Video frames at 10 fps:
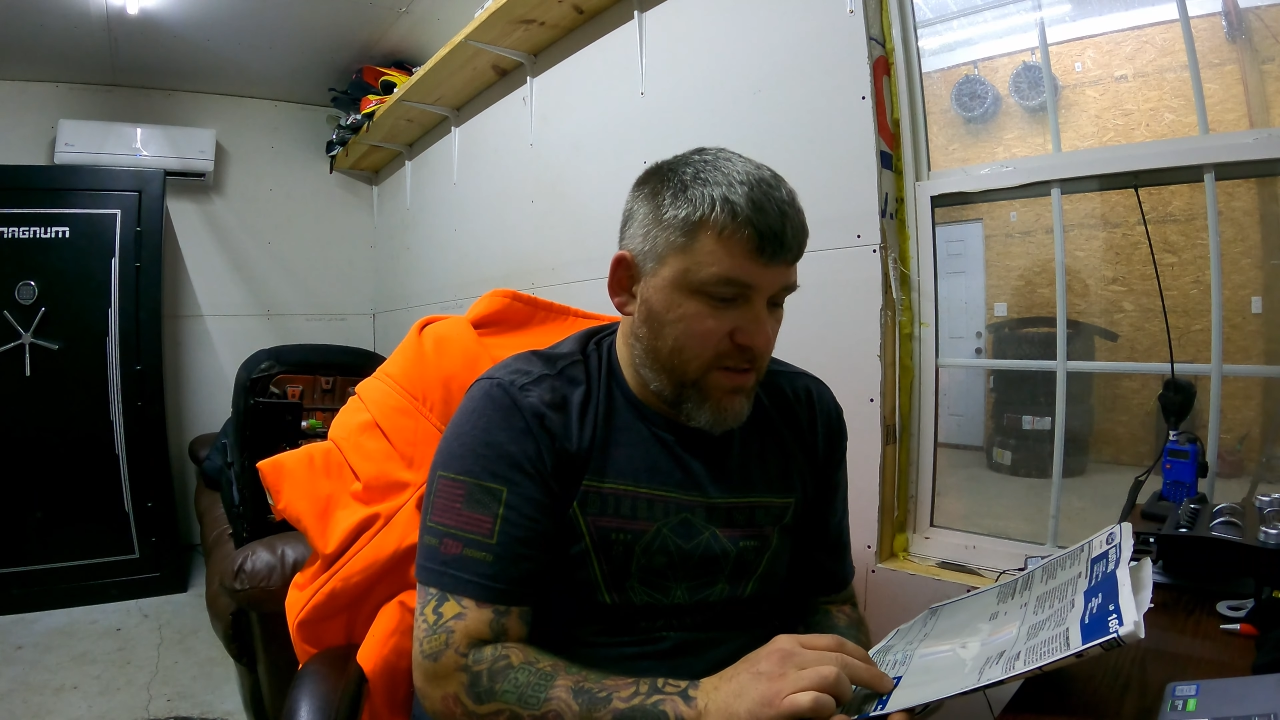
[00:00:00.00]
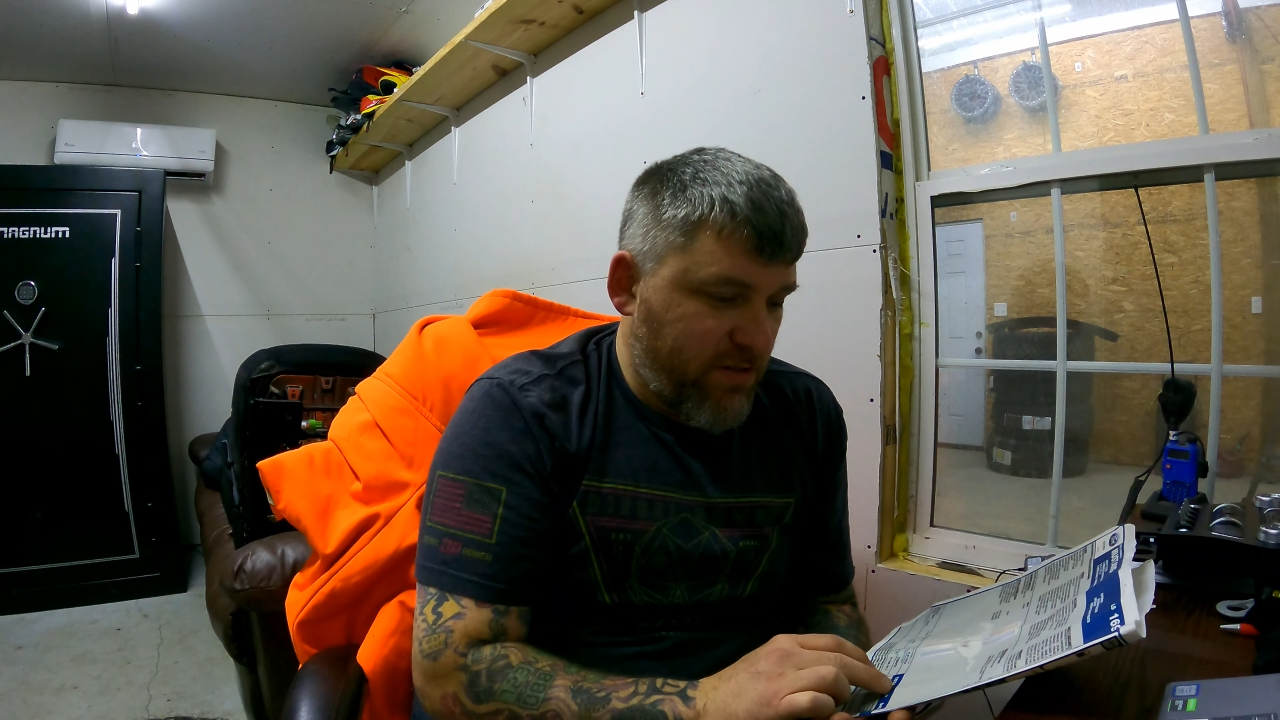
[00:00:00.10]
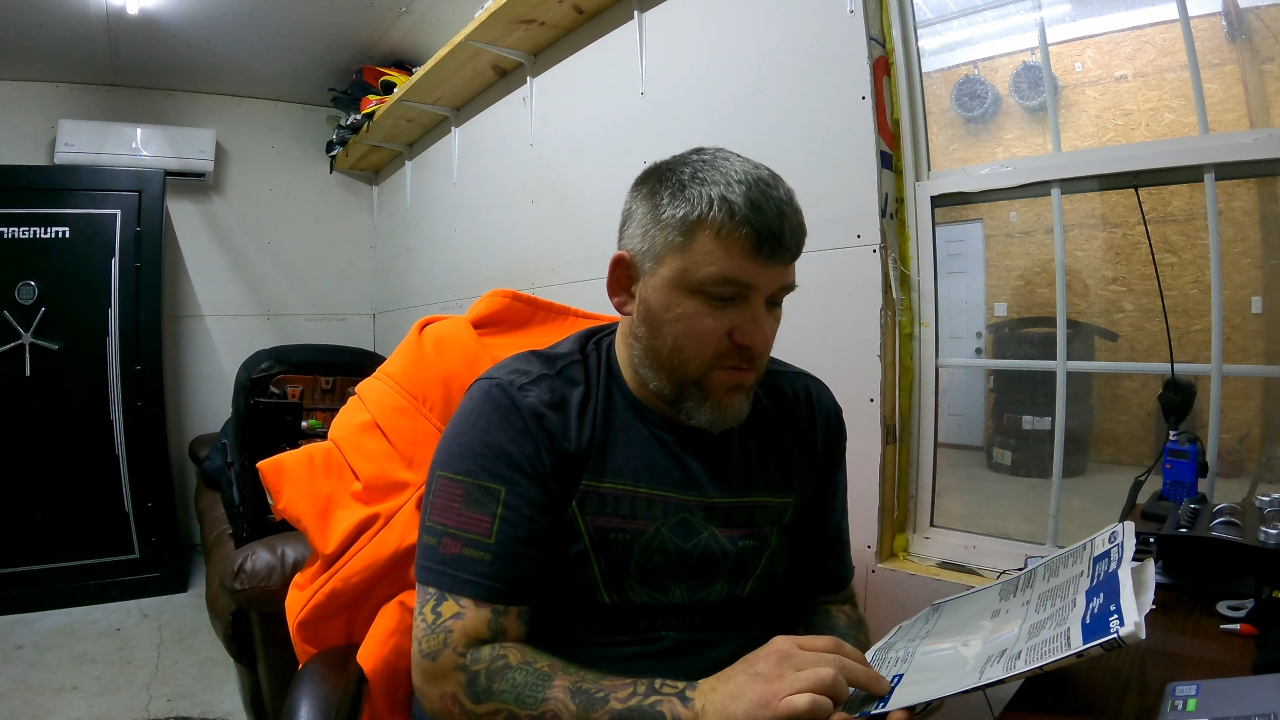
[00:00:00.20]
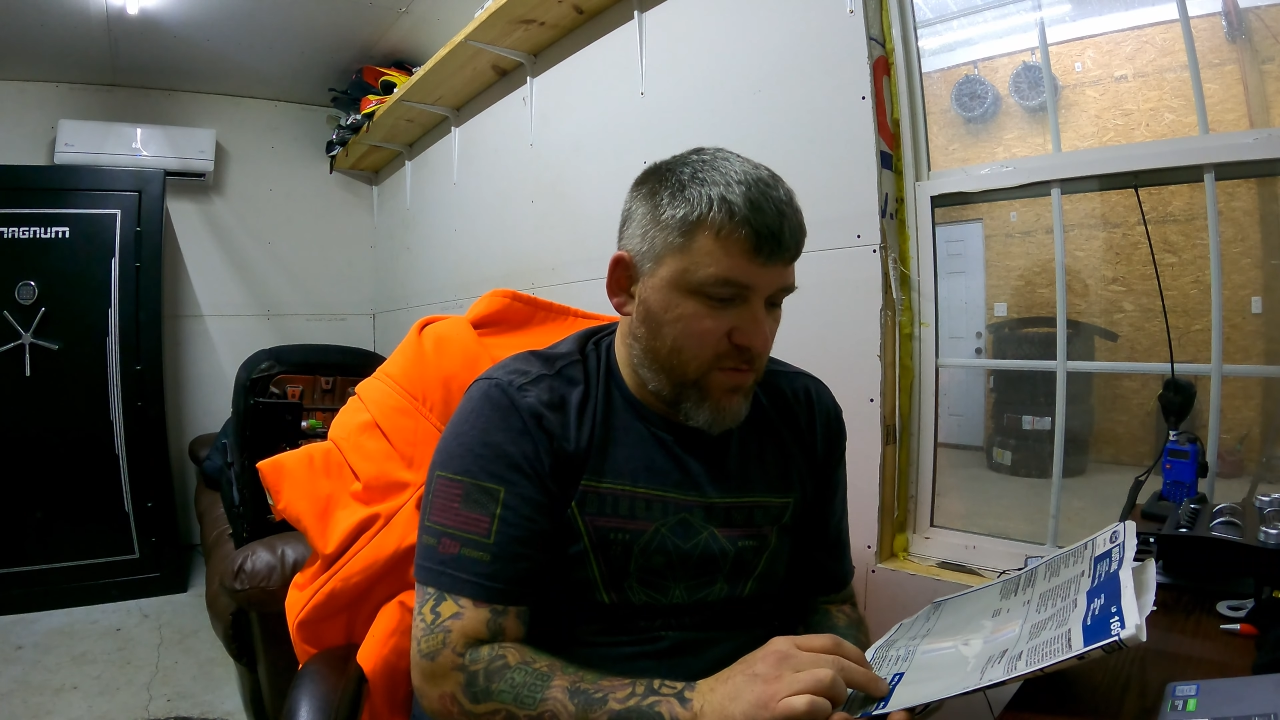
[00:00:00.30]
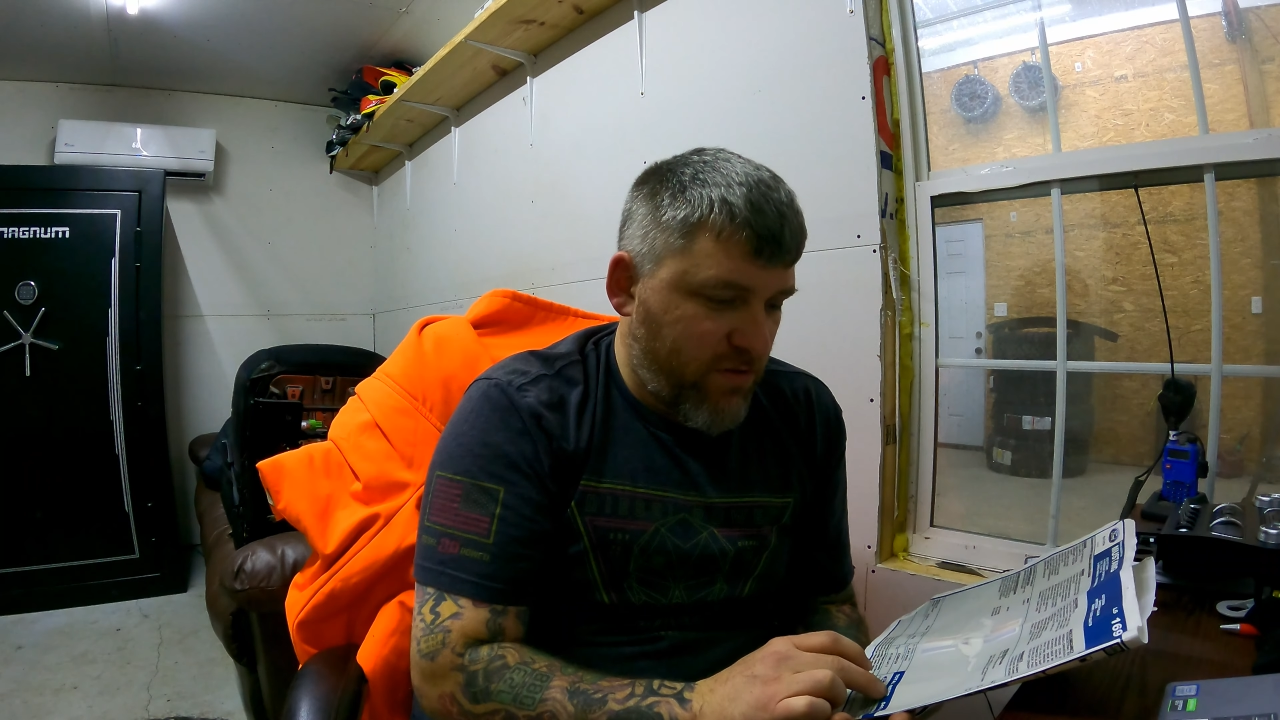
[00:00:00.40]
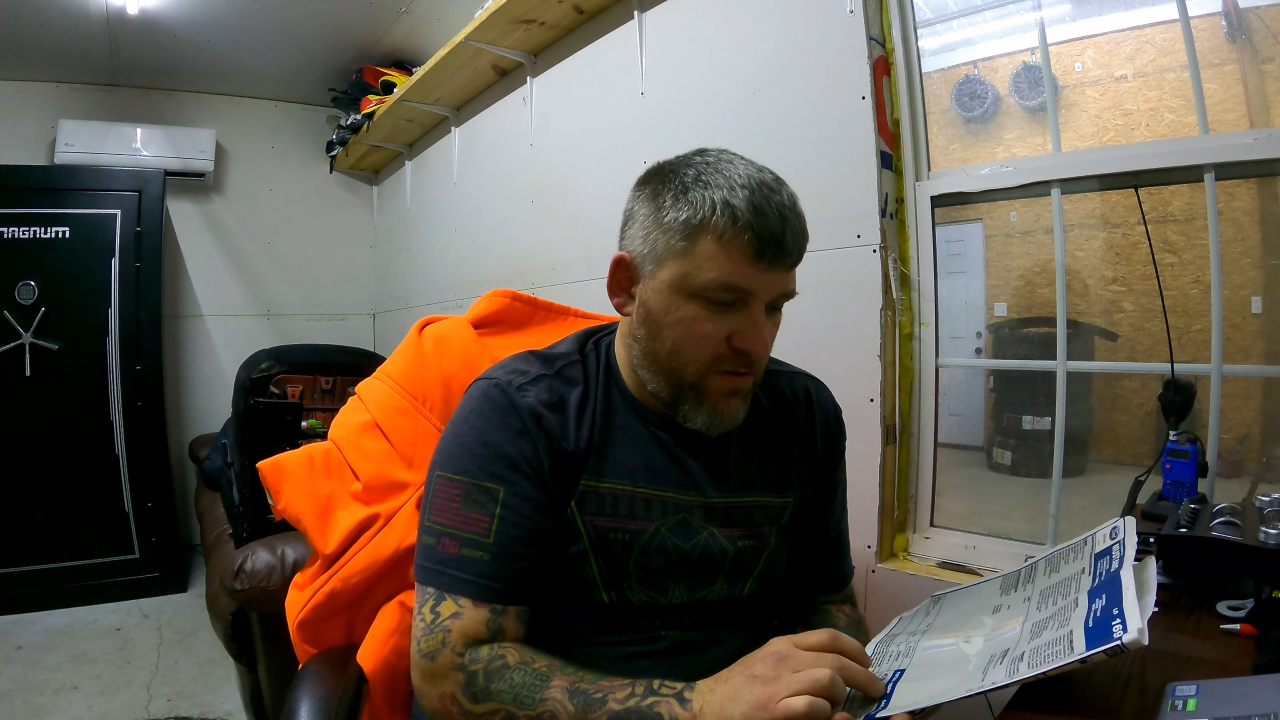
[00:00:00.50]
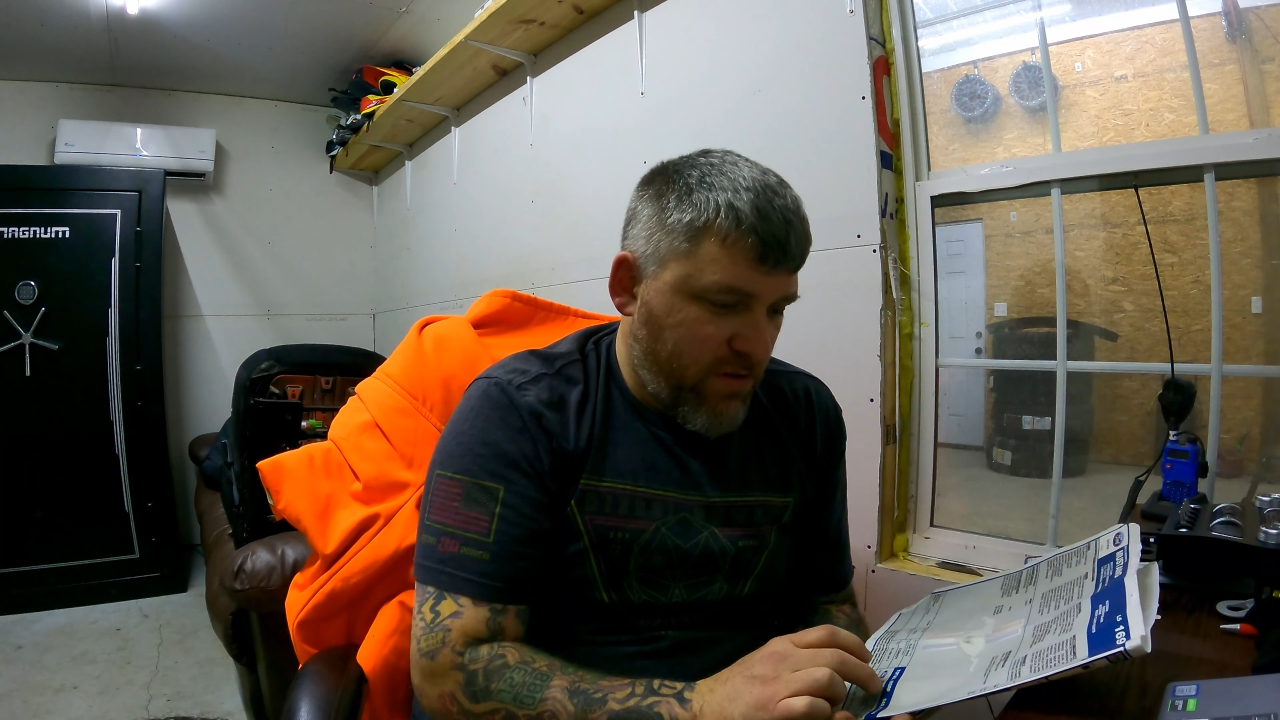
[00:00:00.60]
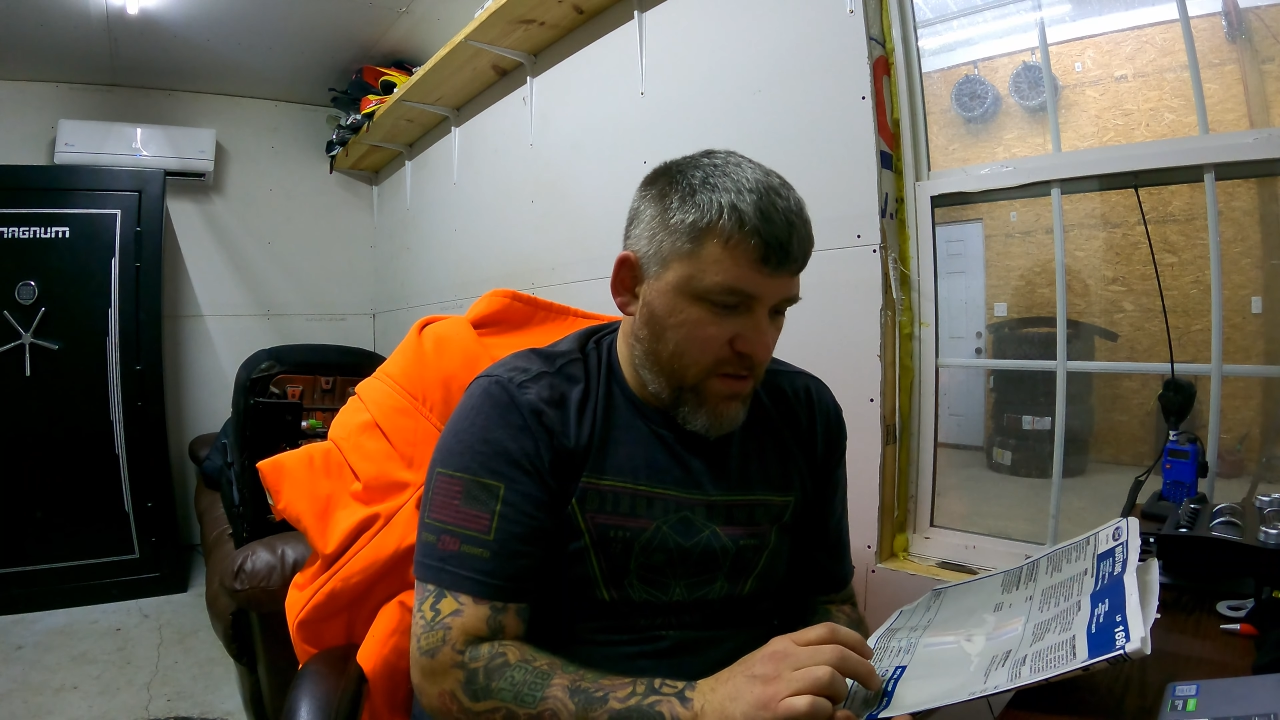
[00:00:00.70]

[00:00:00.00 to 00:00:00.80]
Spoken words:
deal, but